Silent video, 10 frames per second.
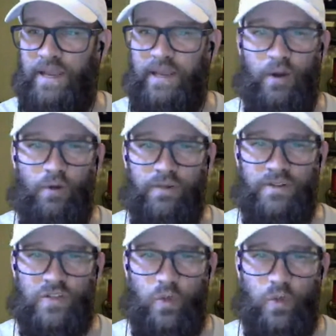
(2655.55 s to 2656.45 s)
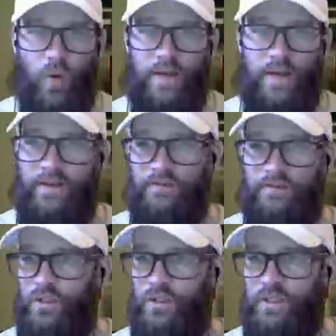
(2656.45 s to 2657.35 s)
pecking over the squad,
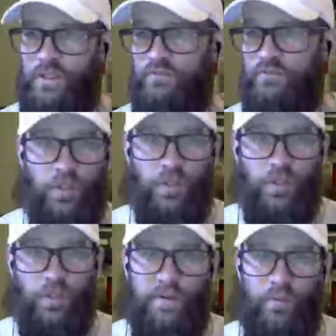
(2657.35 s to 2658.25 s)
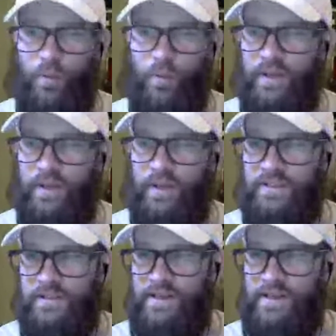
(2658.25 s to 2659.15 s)
then surely you think that we'll be at
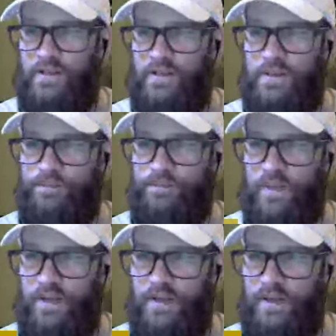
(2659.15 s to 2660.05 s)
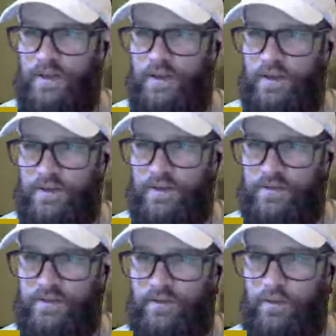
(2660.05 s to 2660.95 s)
least linked to them. This is
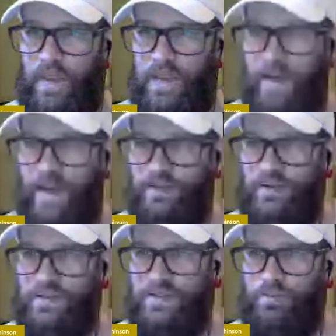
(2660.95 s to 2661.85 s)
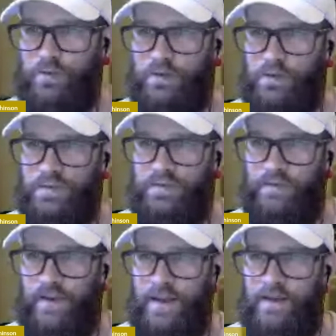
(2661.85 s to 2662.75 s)
Levy Payback to the Spurs
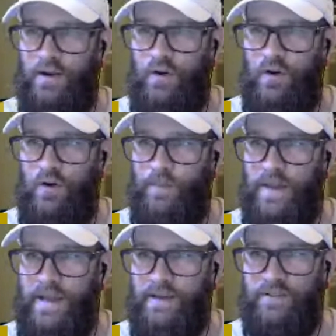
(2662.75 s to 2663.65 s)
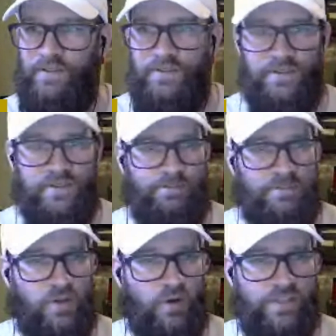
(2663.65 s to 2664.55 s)
fan. Oh, man. I'm
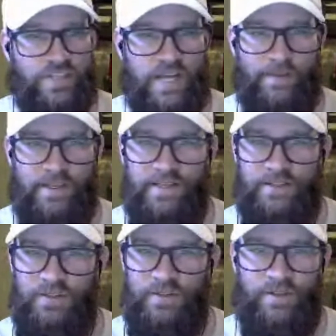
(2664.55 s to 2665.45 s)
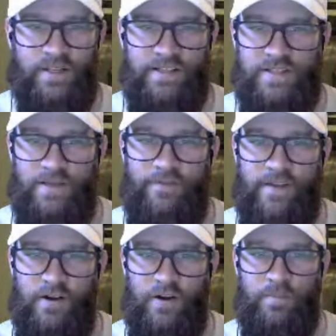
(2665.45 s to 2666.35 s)
sorry, Jamie. It is a
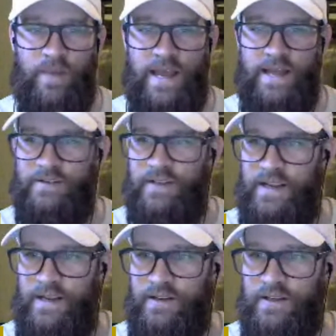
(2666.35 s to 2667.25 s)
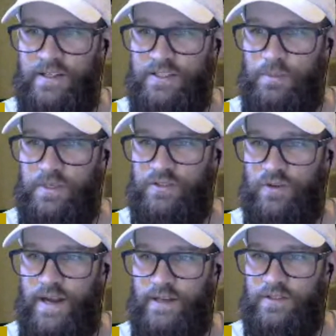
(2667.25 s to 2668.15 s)
very bad day to be
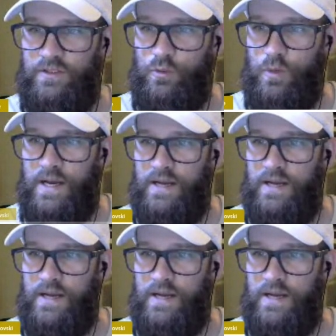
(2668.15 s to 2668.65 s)
trying to